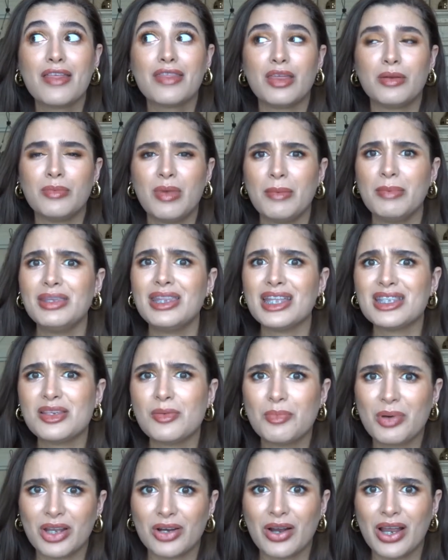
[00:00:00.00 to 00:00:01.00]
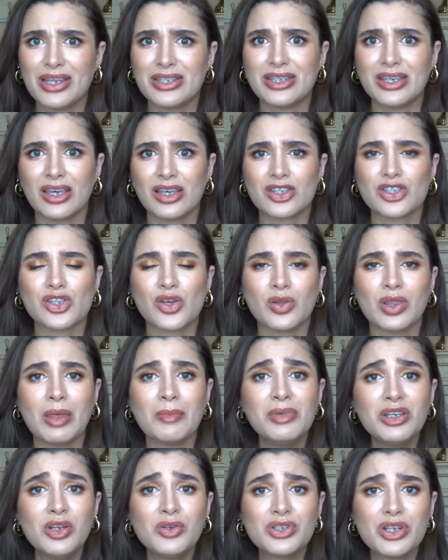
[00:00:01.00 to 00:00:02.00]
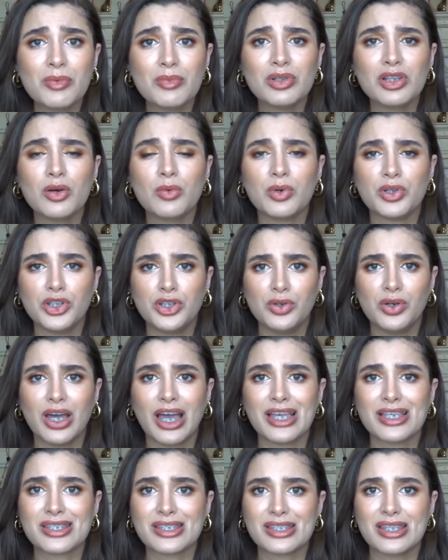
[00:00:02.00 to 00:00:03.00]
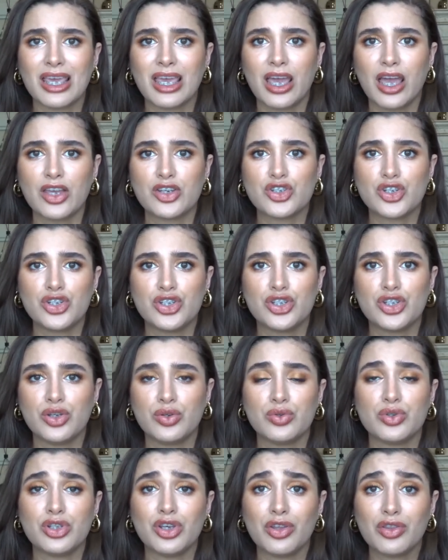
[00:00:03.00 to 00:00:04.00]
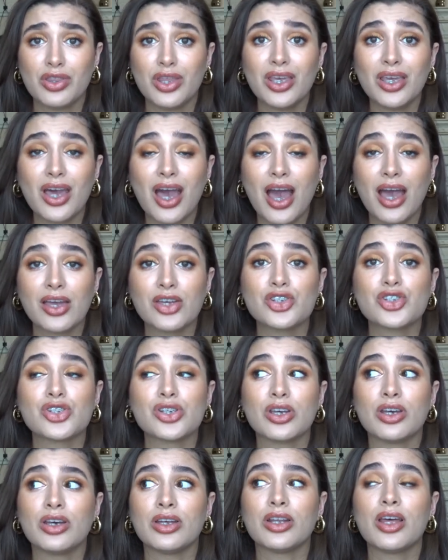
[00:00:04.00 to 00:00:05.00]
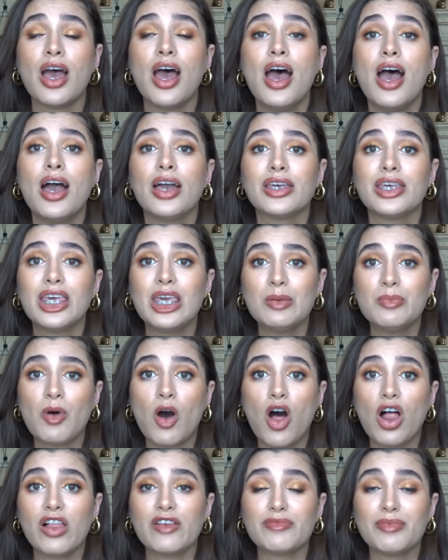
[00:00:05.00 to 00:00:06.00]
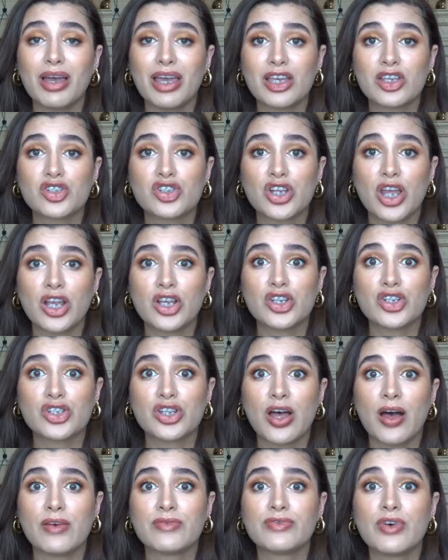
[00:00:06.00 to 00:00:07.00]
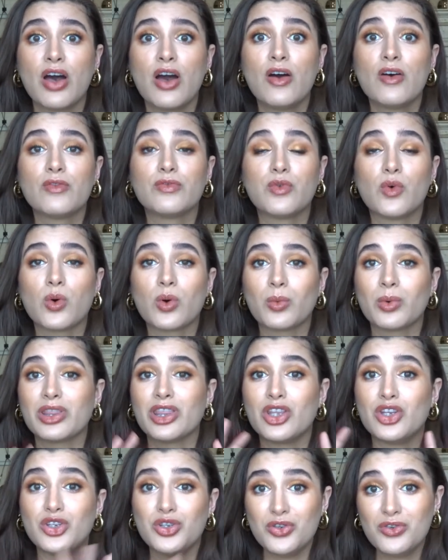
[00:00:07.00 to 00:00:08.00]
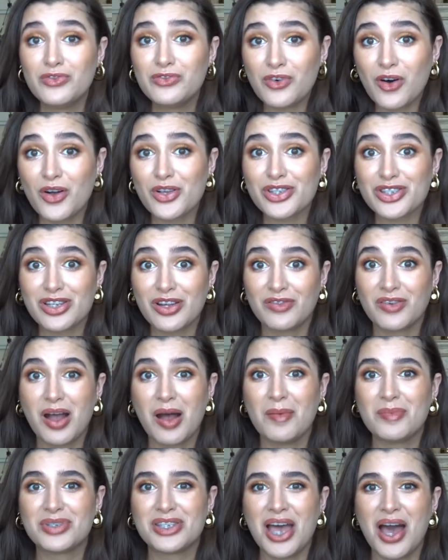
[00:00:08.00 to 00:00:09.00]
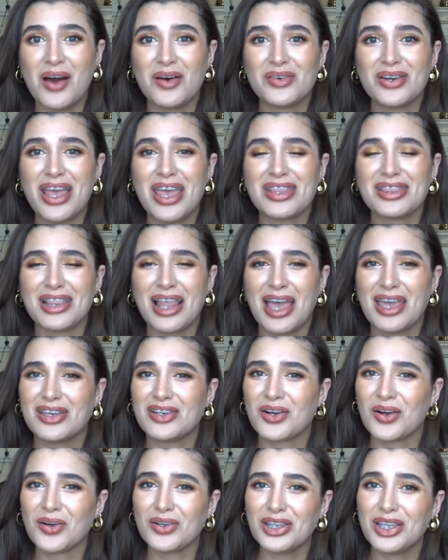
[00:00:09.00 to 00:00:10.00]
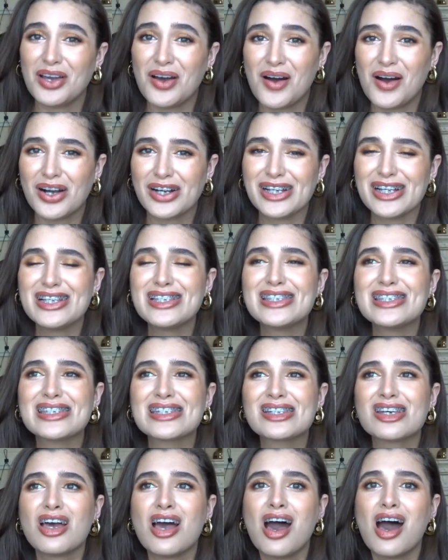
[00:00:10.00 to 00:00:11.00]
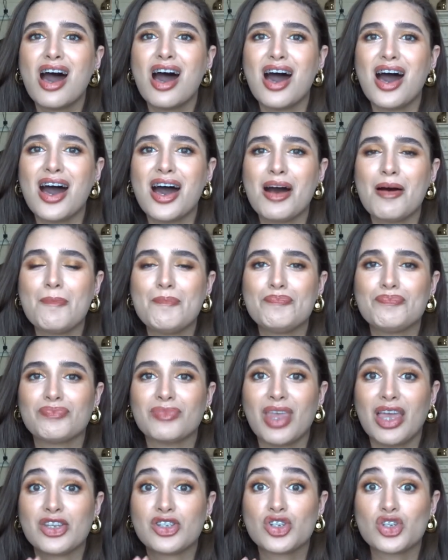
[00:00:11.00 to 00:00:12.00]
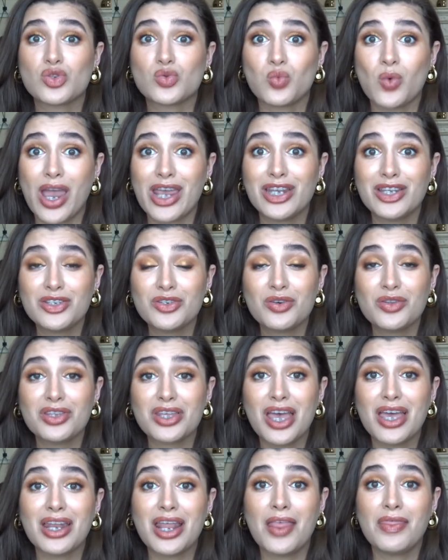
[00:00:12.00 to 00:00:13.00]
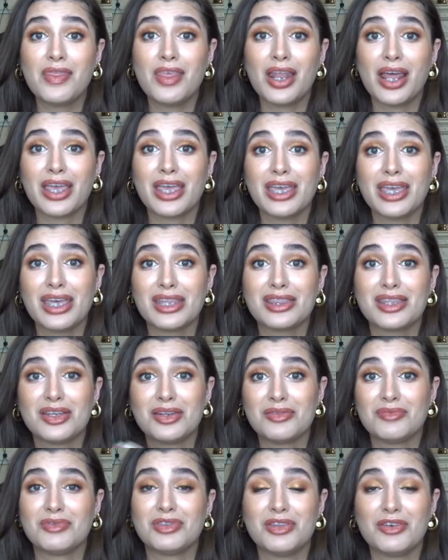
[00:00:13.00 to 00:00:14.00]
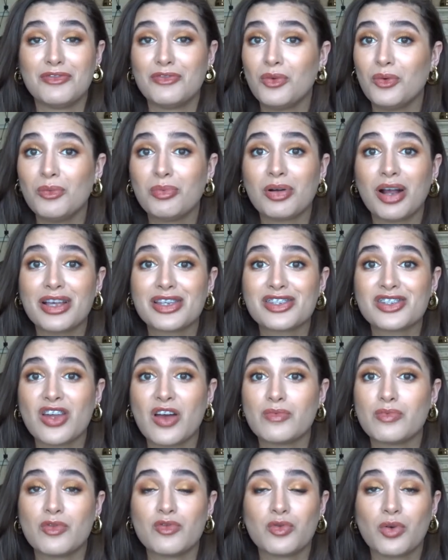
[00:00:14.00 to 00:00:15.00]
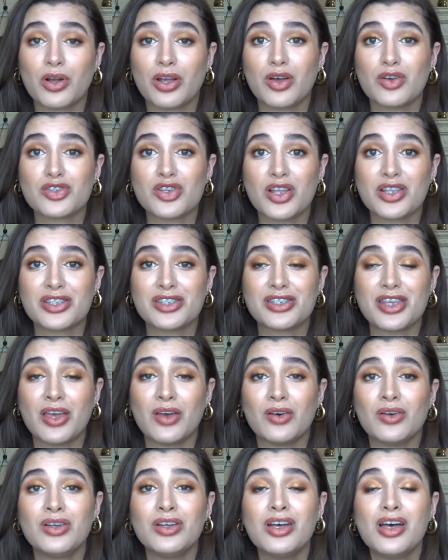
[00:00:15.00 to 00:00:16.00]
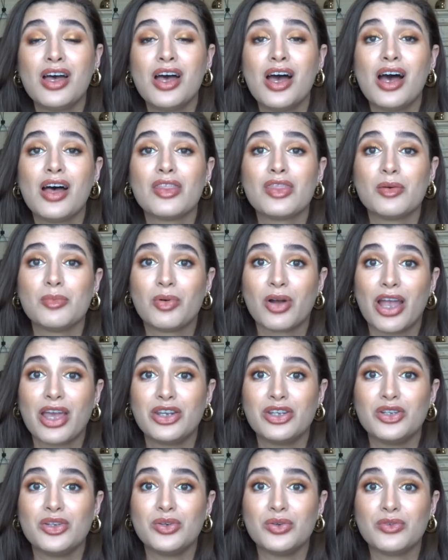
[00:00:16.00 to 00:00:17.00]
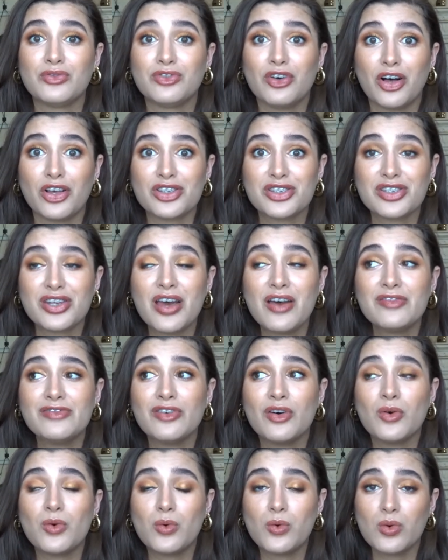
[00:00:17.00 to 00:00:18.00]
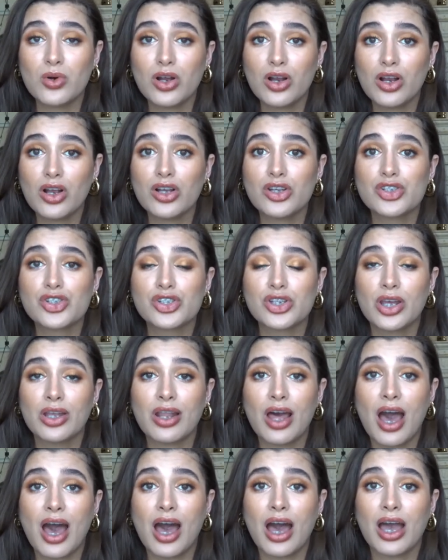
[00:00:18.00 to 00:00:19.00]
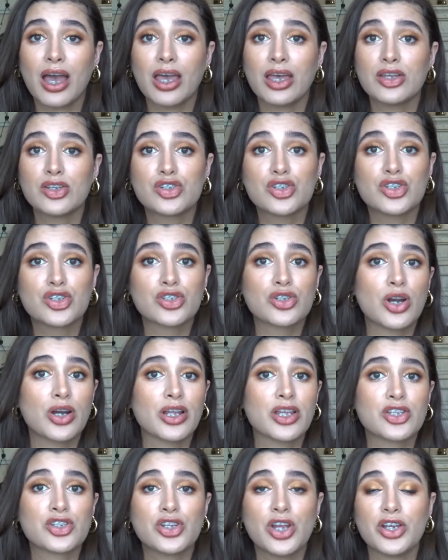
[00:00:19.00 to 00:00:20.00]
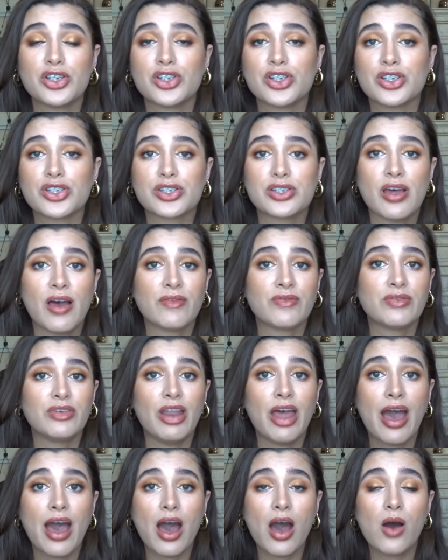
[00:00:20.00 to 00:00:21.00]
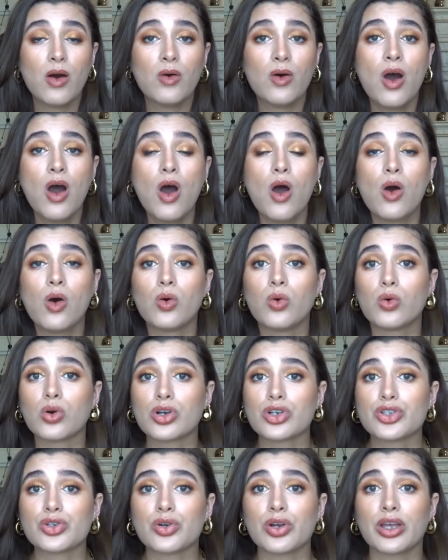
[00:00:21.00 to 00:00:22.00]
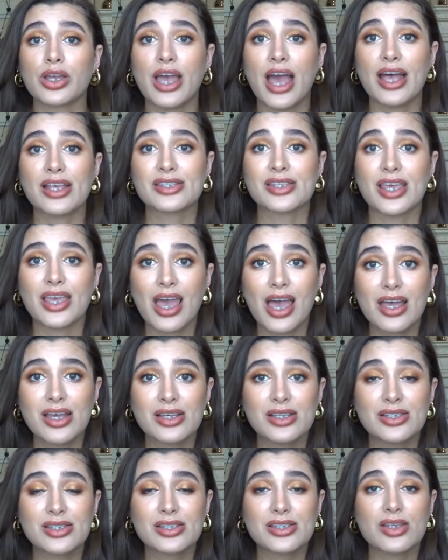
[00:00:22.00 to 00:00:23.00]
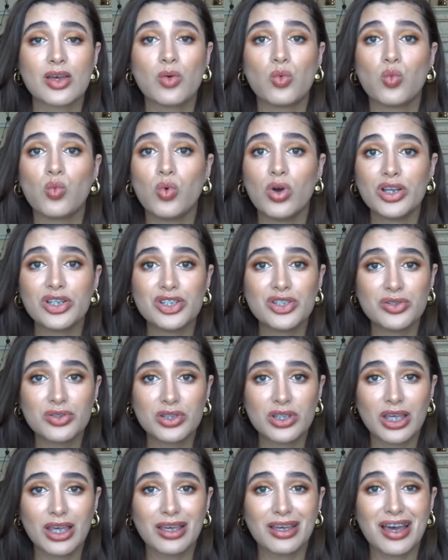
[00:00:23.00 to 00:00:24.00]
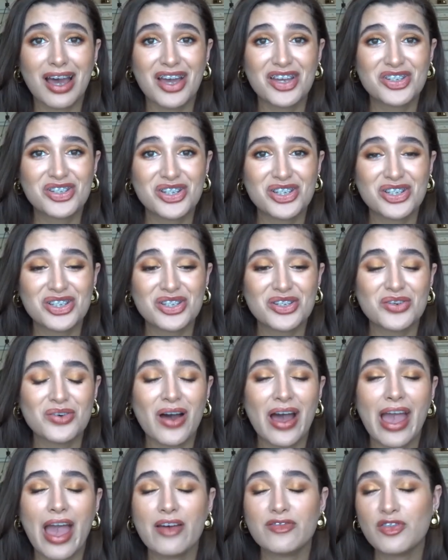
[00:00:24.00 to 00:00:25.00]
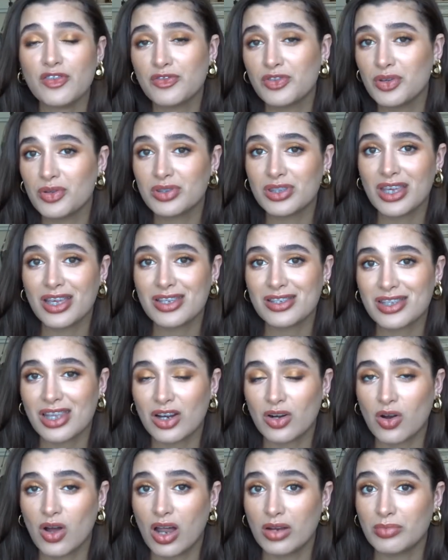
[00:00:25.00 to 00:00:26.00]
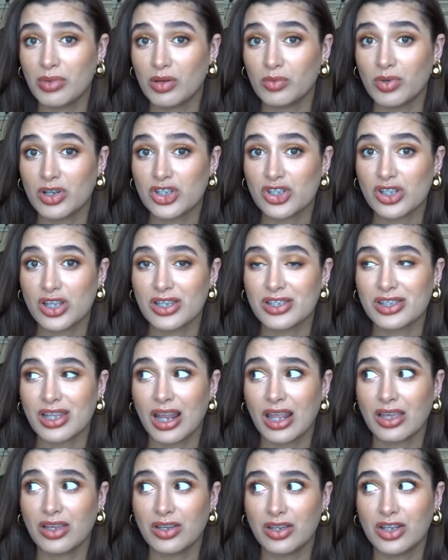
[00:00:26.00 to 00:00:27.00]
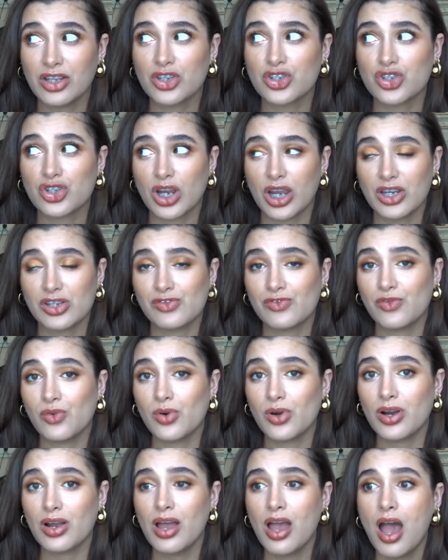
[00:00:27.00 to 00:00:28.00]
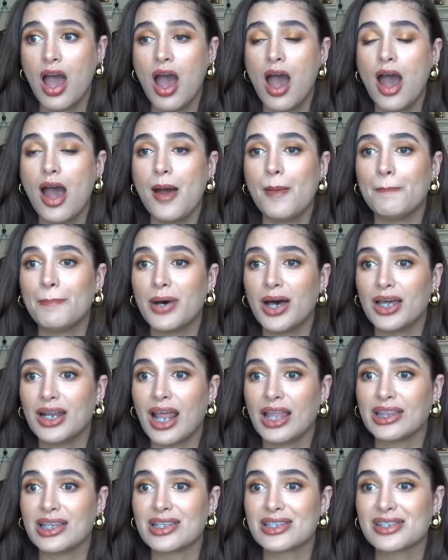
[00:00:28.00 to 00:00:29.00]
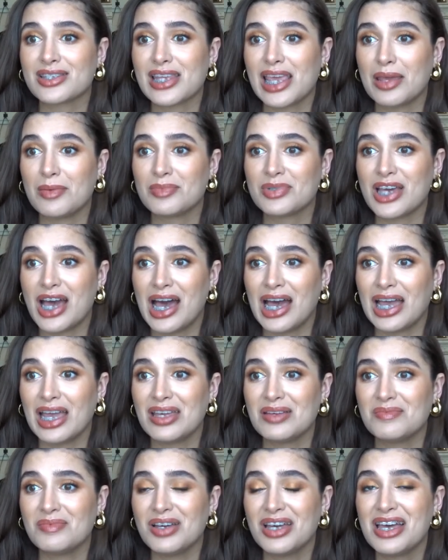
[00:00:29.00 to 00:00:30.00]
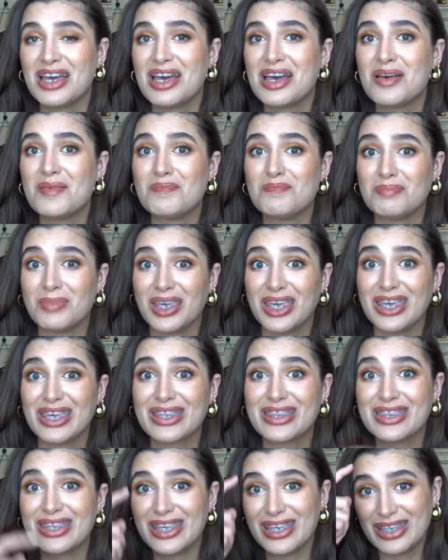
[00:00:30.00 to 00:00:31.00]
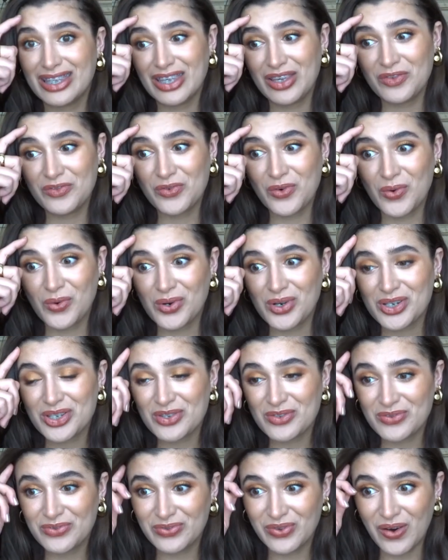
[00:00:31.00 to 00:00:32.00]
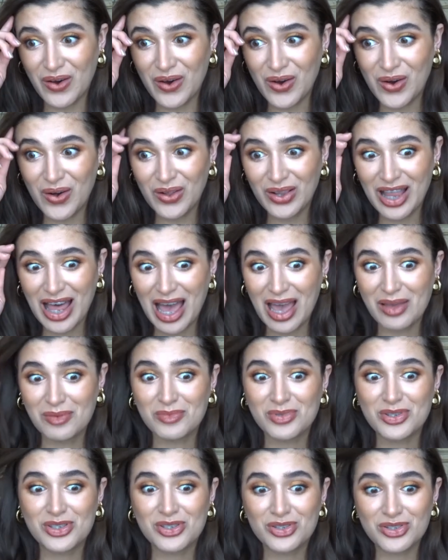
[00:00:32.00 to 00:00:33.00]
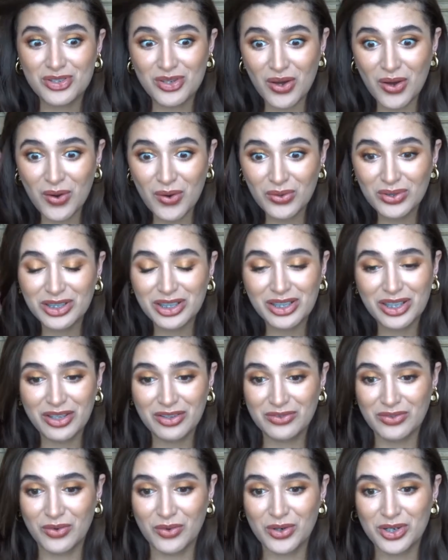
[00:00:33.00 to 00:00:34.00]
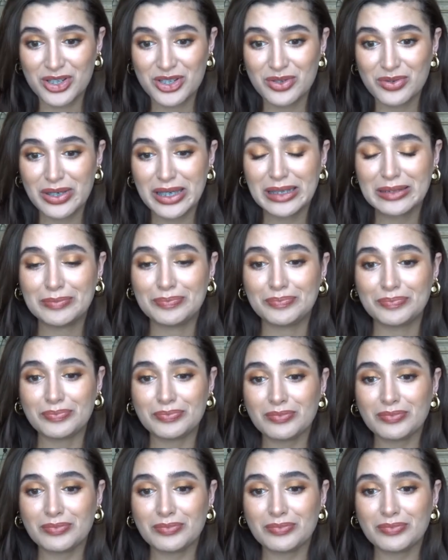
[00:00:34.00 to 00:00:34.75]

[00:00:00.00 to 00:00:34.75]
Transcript: then maybe that's a better idea. So let me know down below what you guys think I should do. Do you think I should keep all of my exchange stuff for when the new fall stuff comes out in like early August? um, and just wait until then and then I can get the, the full price stuff before it goes on sale, the brand new fall stuff, or should I just start exchanging stuff now or during SAS? What do you think I should do? I have a few things that are on my wish list that I could exchange for, but at the same time, me thinking forward to fall, I am so looking forward to it